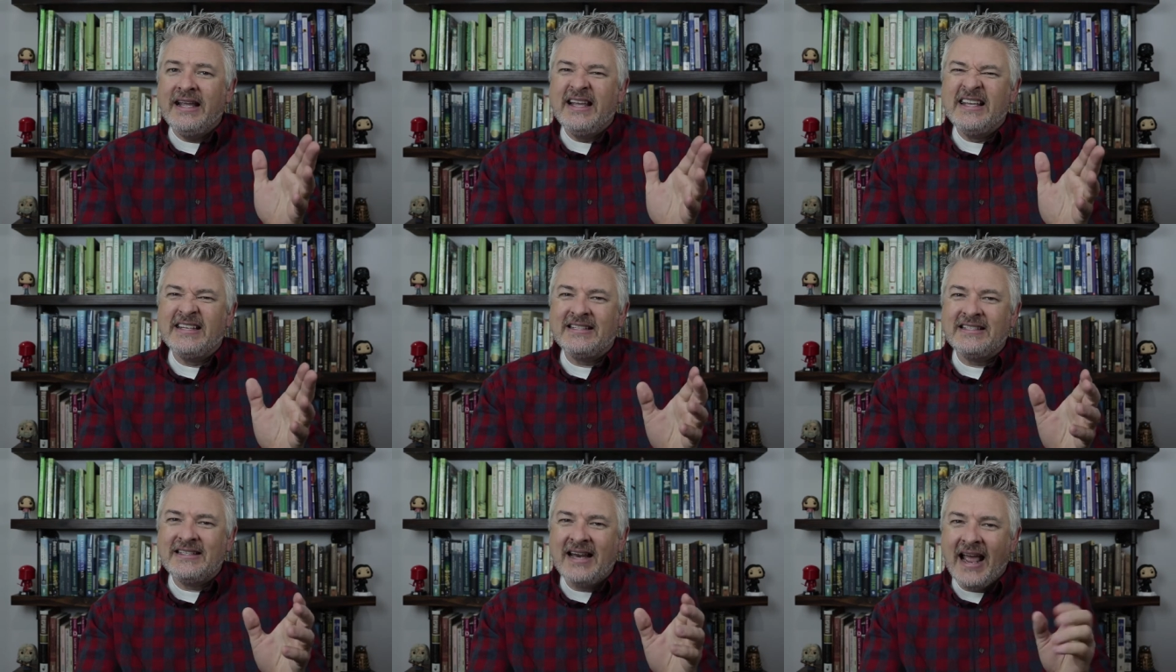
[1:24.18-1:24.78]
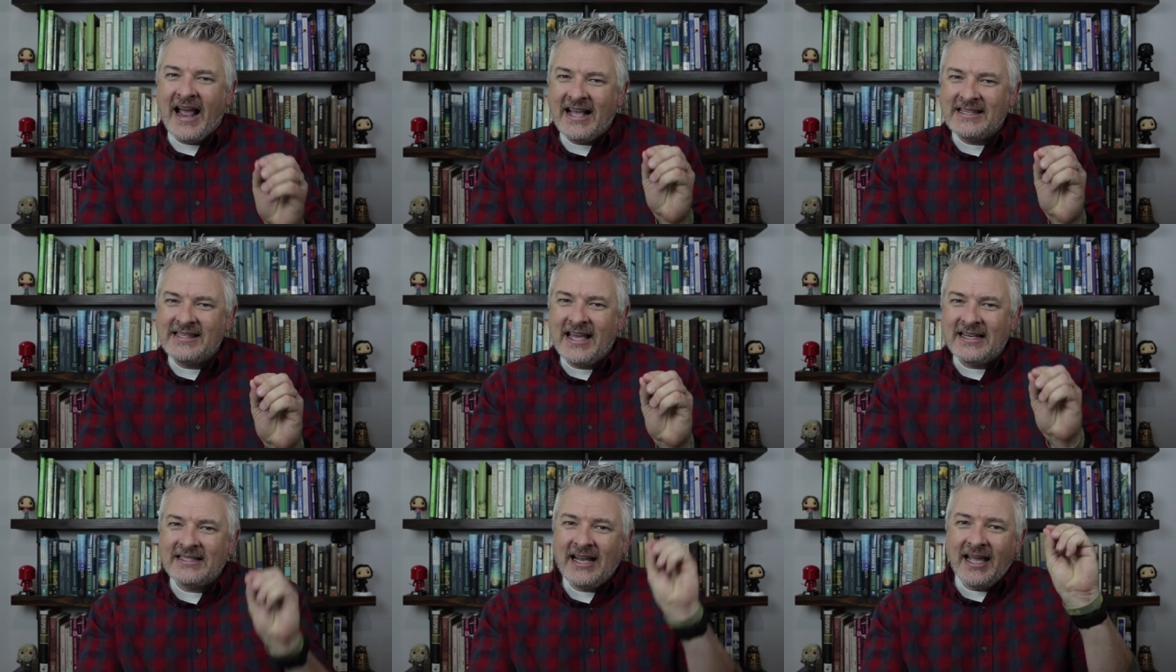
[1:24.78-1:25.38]
it has
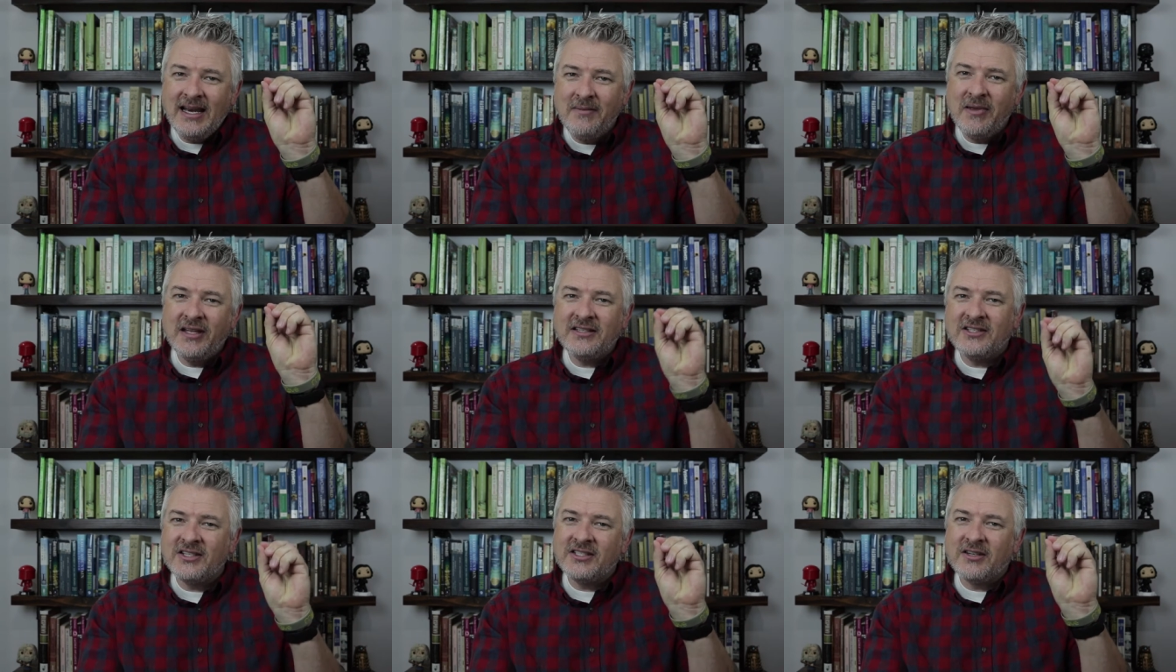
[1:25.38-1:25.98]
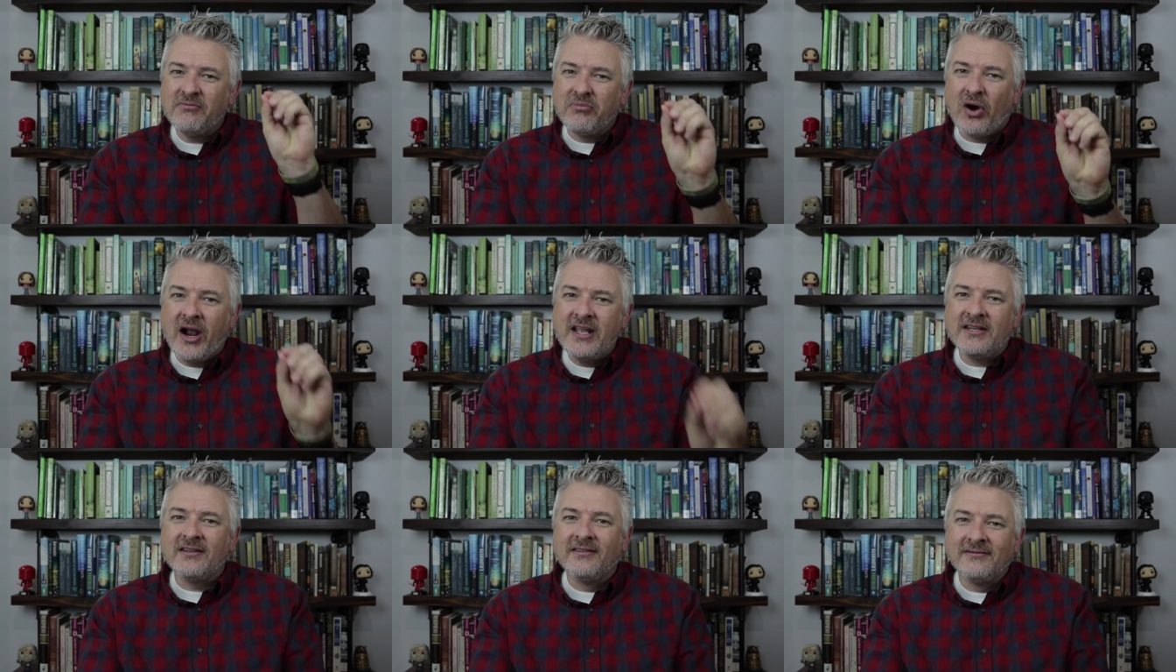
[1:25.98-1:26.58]
that tiny bit just a
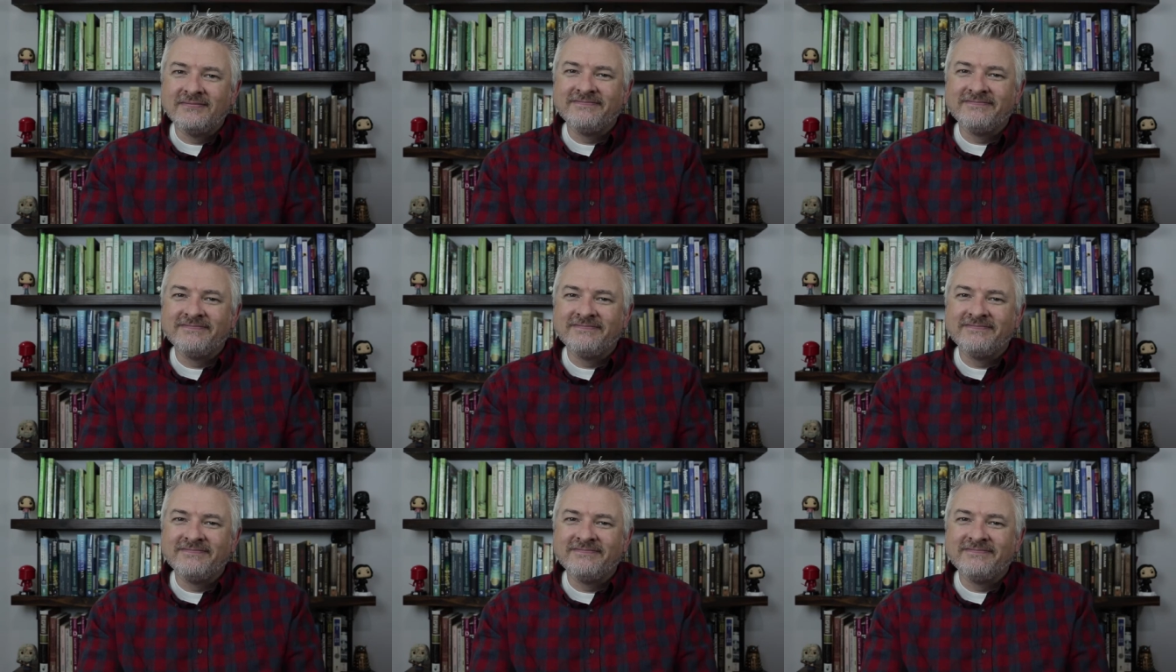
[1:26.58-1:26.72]
bright